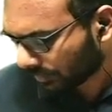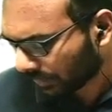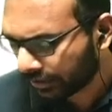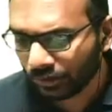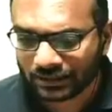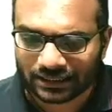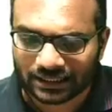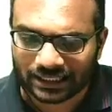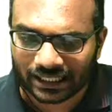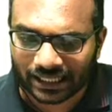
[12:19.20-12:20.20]

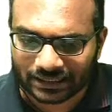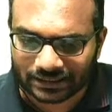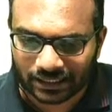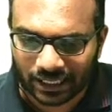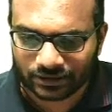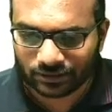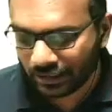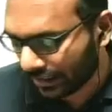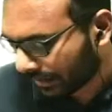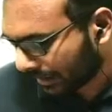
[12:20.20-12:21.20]
Lagrangian
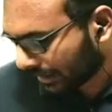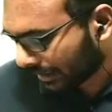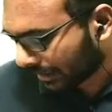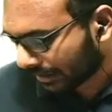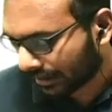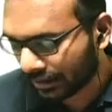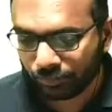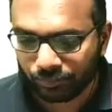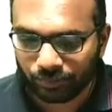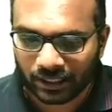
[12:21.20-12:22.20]
actually
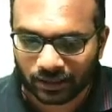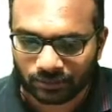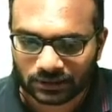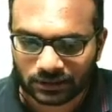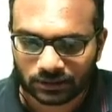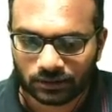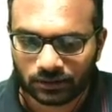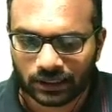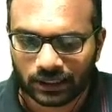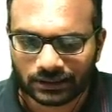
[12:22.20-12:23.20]
becomes. You
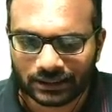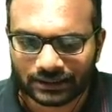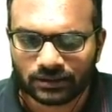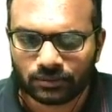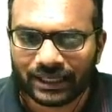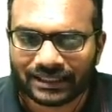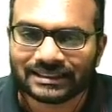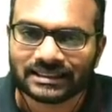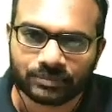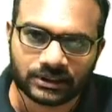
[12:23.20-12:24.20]
can just make the
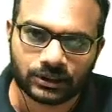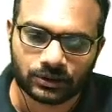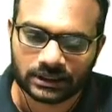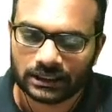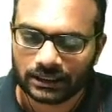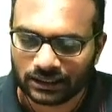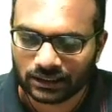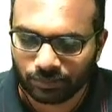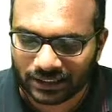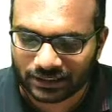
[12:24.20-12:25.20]
substitution. In the
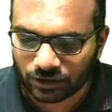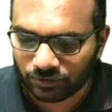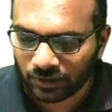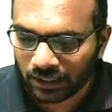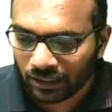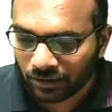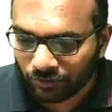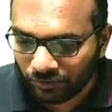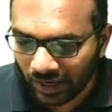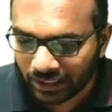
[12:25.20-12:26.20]
place of
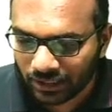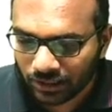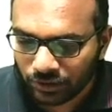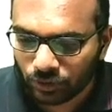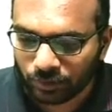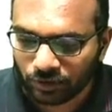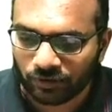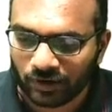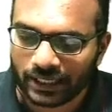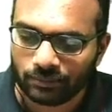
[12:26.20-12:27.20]
phi, you put
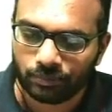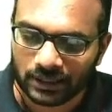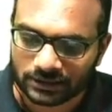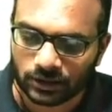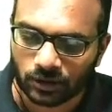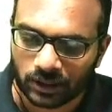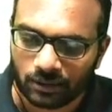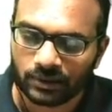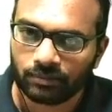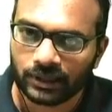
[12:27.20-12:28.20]
phi plus dou
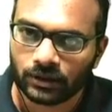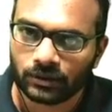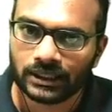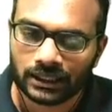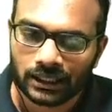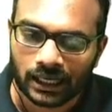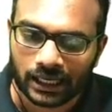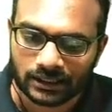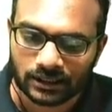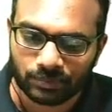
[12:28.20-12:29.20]
lambda by dou t, and
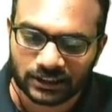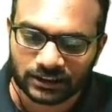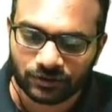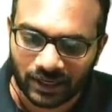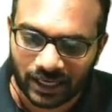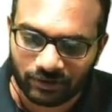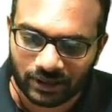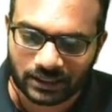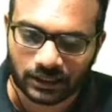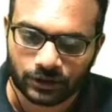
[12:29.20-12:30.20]
in the place of A
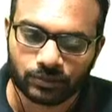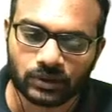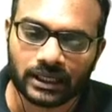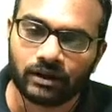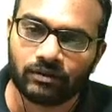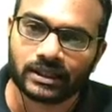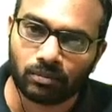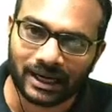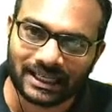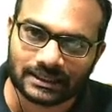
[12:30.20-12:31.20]
vector, you put A vector
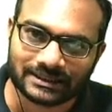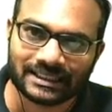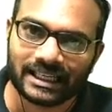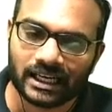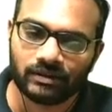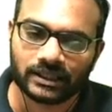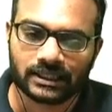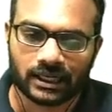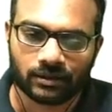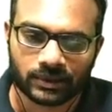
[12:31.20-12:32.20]
minus del vector
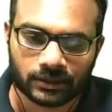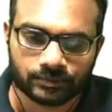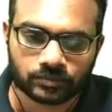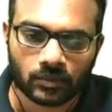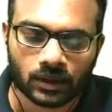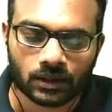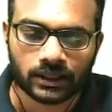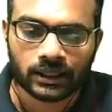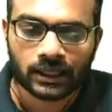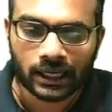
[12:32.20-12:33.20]
lambda. Okay,
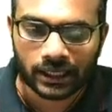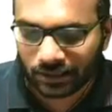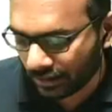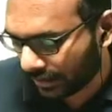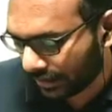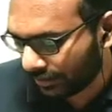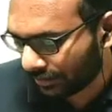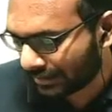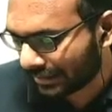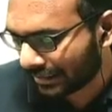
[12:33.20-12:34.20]
and then you will
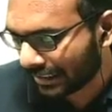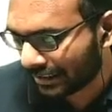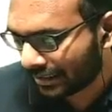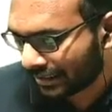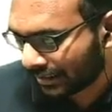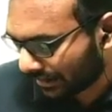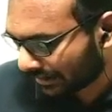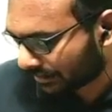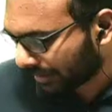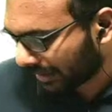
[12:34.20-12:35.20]
see that
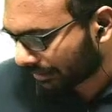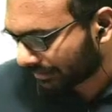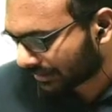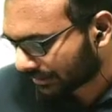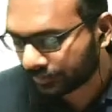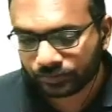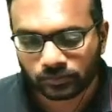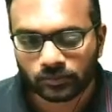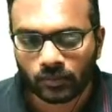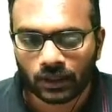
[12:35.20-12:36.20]
this becomes,
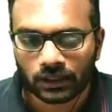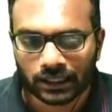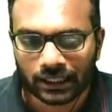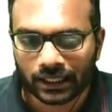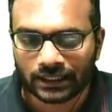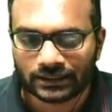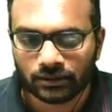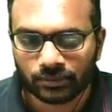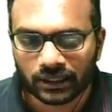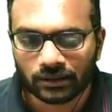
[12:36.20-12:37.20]
the Lagrangian
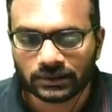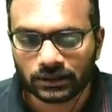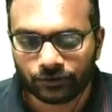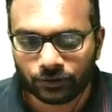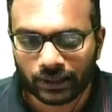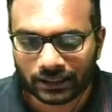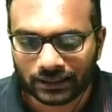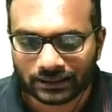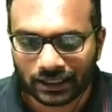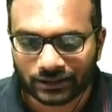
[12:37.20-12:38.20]
becomes, if you make this
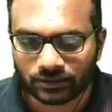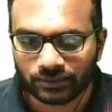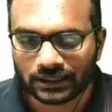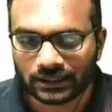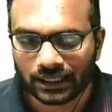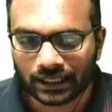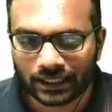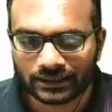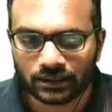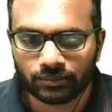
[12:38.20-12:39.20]
transformation, the
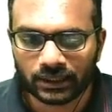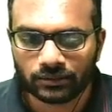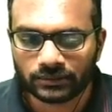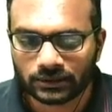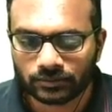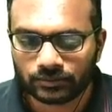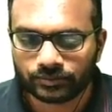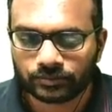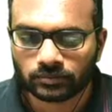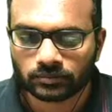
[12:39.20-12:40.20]
Lagrangian becomes,
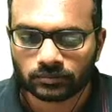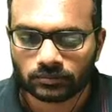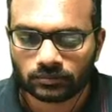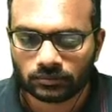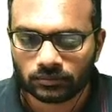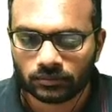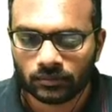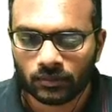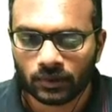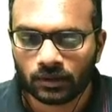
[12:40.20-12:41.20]

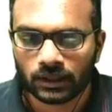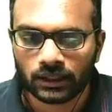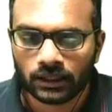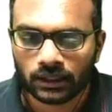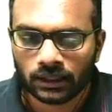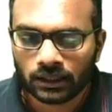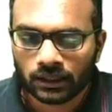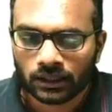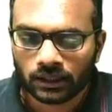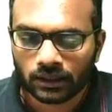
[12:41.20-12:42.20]

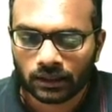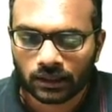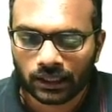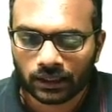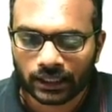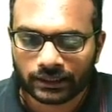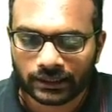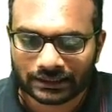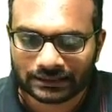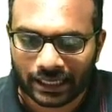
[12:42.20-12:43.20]
I will write it
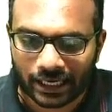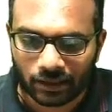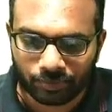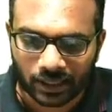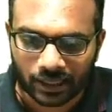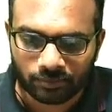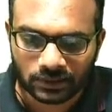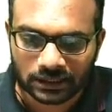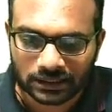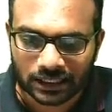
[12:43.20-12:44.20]
as L prime,
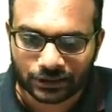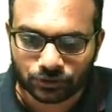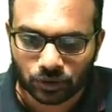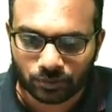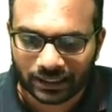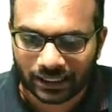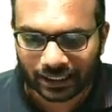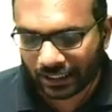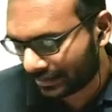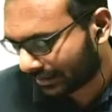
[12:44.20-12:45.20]
the transformed
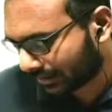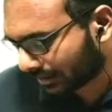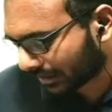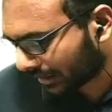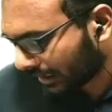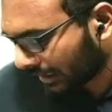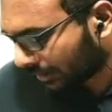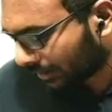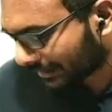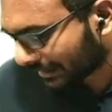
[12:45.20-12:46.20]
Lagrangian. All right, you
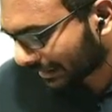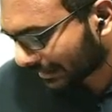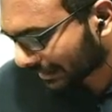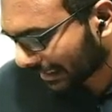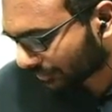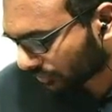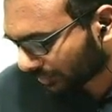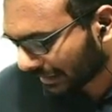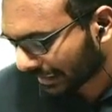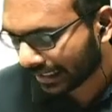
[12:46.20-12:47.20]
will see that the transformed
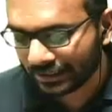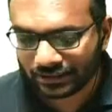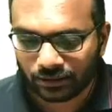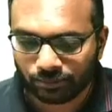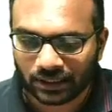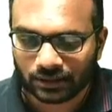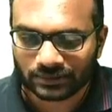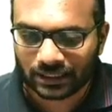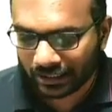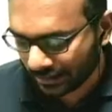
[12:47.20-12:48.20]
Lagrangian becomes
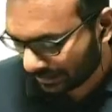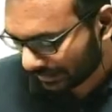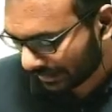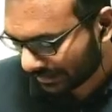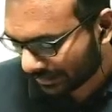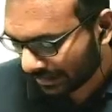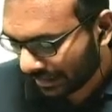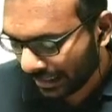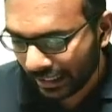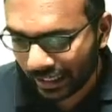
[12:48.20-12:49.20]
like this. It's
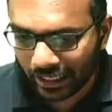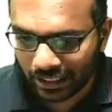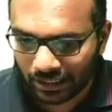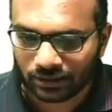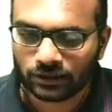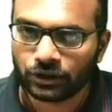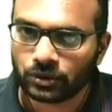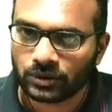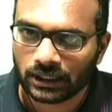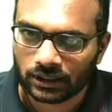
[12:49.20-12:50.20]
L,
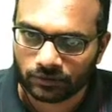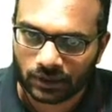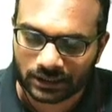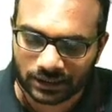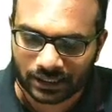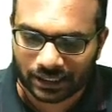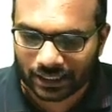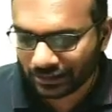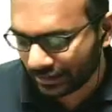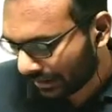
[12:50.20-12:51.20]
the other
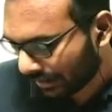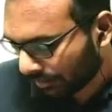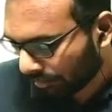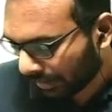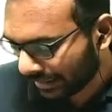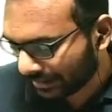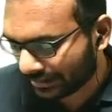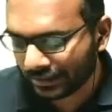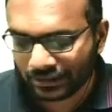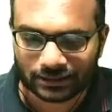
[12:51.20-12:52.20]
Lagrangian, minus
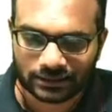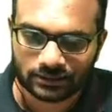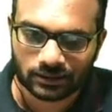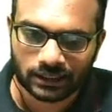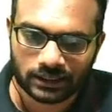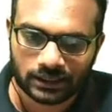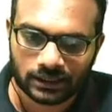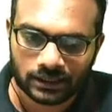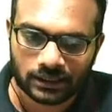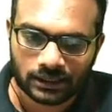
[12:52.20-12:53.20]
these things. All right,
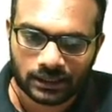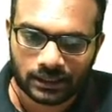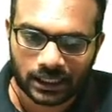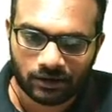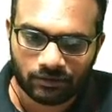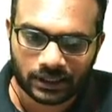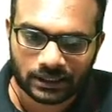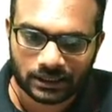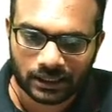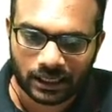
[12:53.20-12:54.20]
del
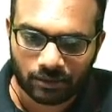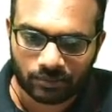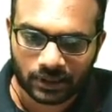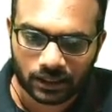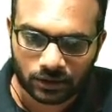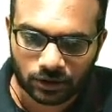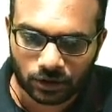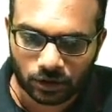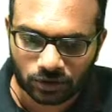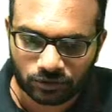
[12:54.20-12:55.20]
vector lambda
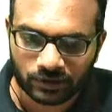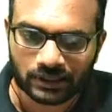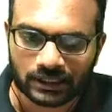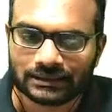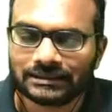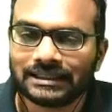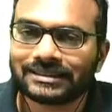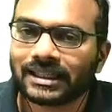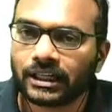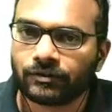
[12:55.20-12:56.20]
dot v vector. This is just
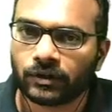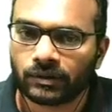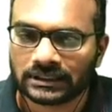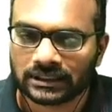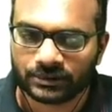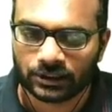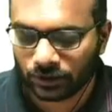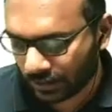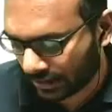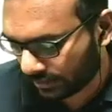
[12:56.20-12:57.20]
straightforward
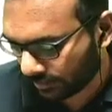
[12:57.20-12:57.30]
substitution.